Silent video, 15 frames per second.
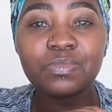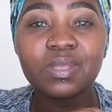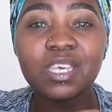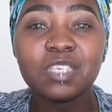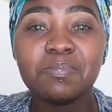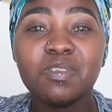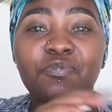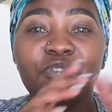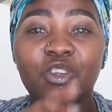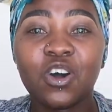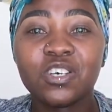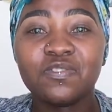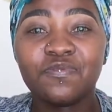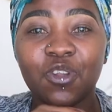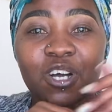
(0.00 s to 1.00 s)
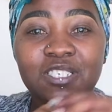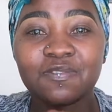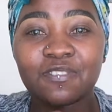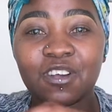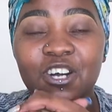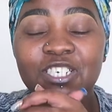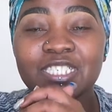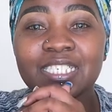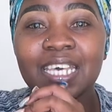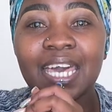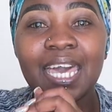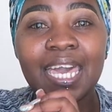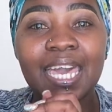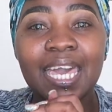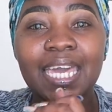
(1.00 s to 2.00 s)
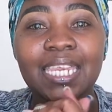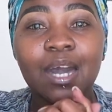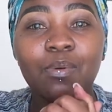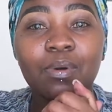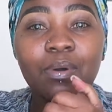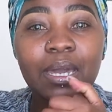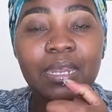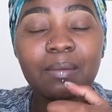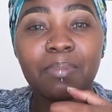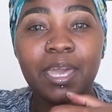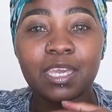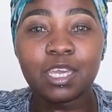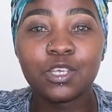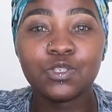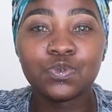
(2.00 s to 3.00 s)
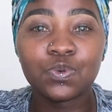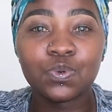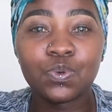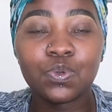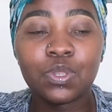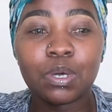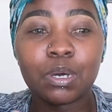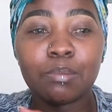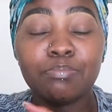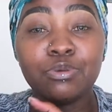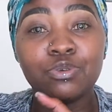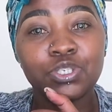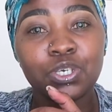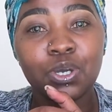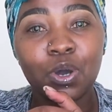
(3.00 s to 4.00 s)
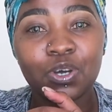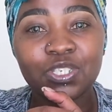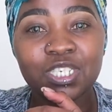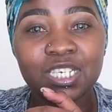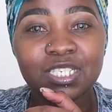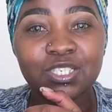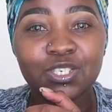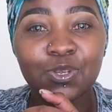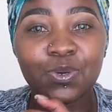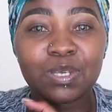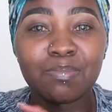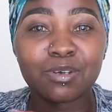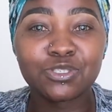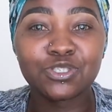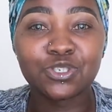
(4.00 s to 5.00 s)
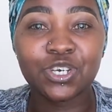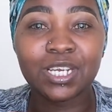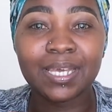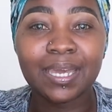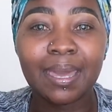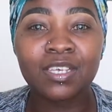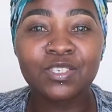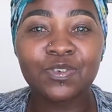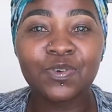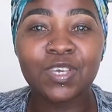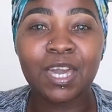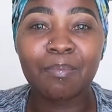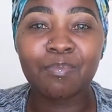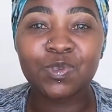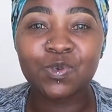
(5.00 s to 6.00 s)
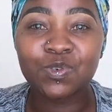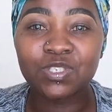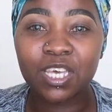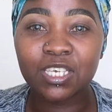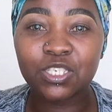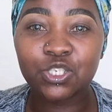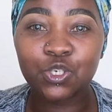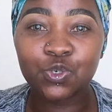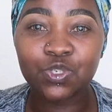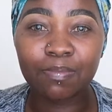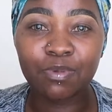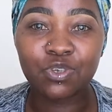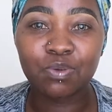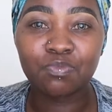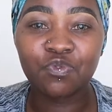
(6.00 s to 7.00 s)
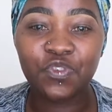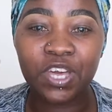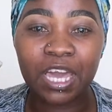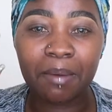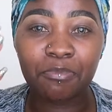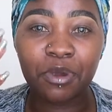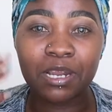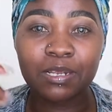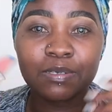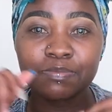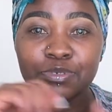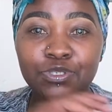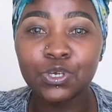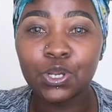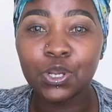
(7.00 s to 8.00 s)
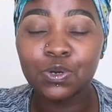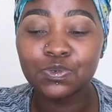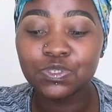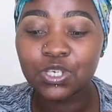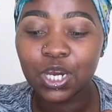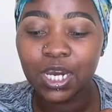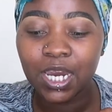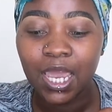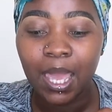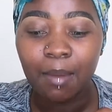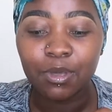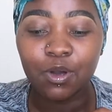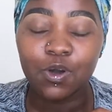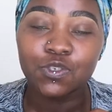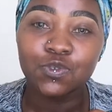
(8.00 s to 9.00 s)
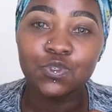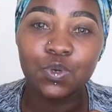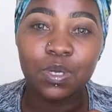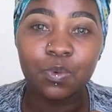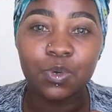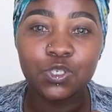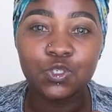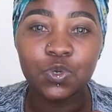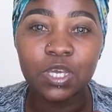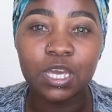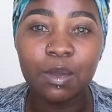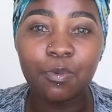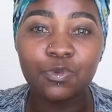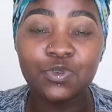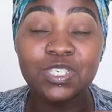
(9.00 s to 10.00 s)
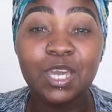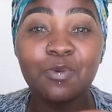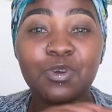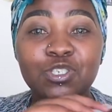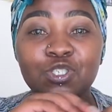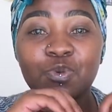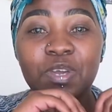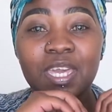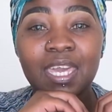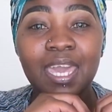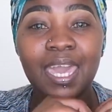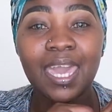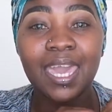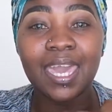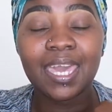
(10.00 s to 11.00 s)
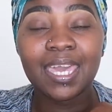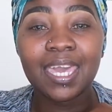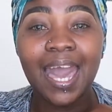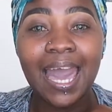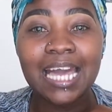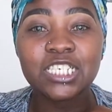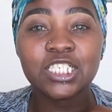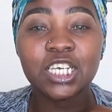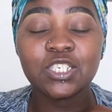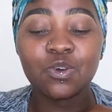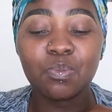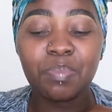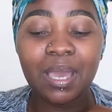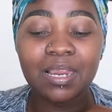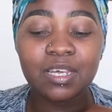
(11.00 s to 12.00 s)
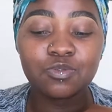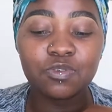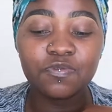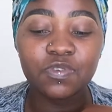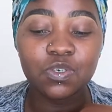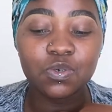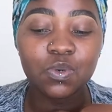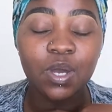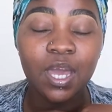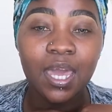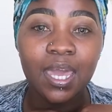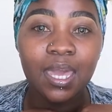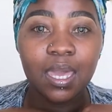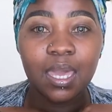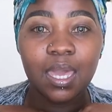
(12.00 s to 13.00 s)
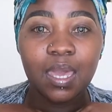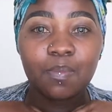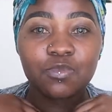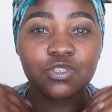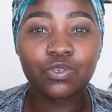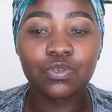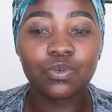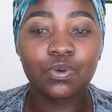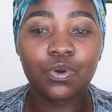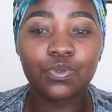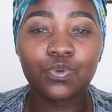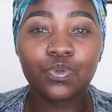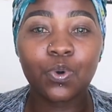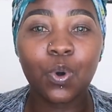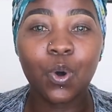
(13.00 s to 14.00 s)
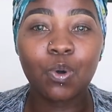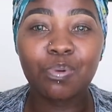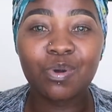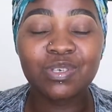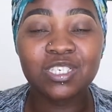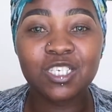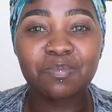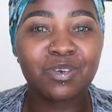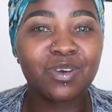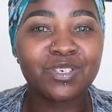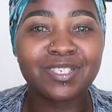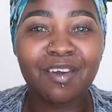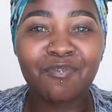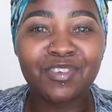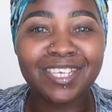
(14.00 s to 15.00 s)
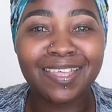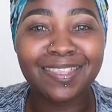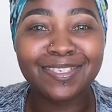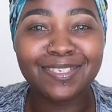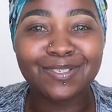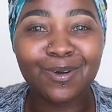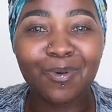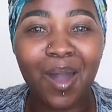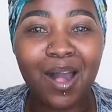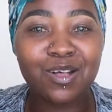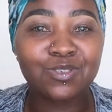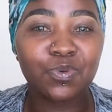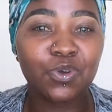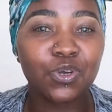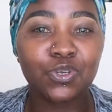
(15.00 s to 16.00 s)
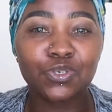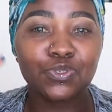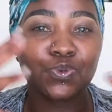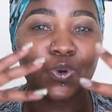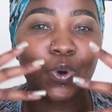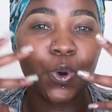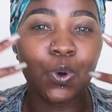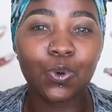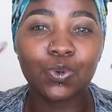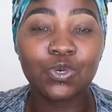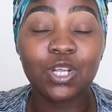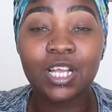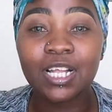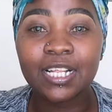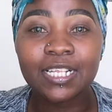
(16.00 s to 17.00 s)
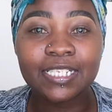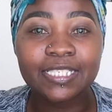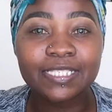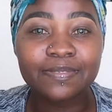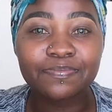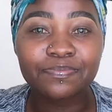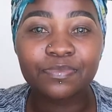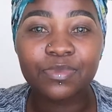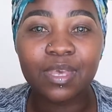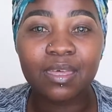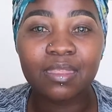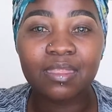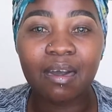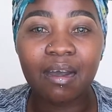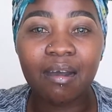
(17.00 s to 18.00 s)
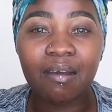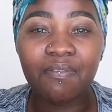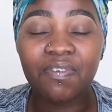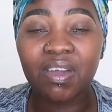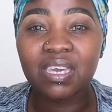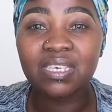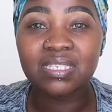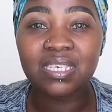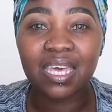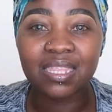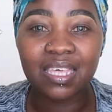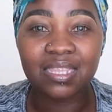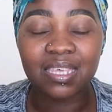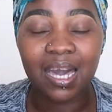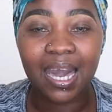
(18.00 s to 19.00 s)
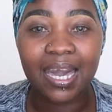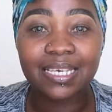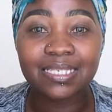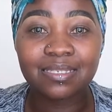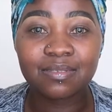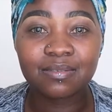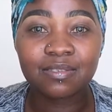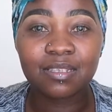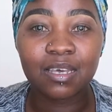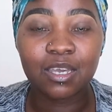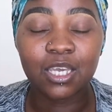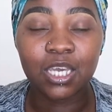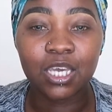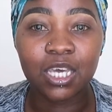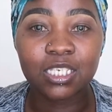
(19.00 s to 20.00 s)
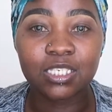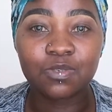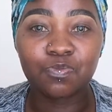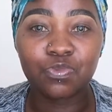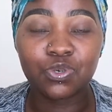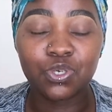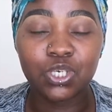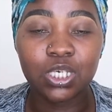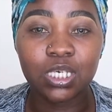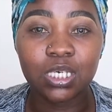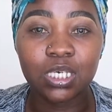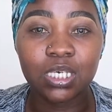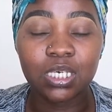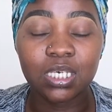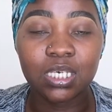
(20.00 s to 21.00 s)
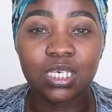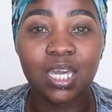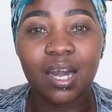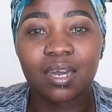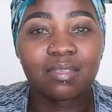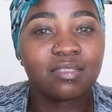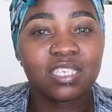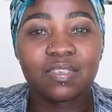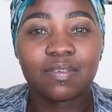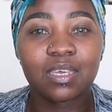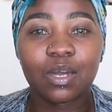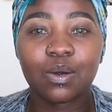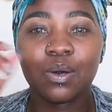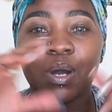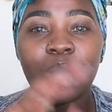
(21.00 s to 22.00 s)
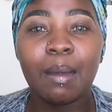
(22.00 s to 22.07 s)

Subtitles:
It's been vlogs. And now we're getting back into the beauty content slowly but surely. So yeah, so stay tuned. I'm going to move the camera a little bit closer because today we're doing a eyeshadow palette review, and I'm just going to go through the whole process because I haven't done this in a while. So we're going to do a whole the face and then the eyes as the in this video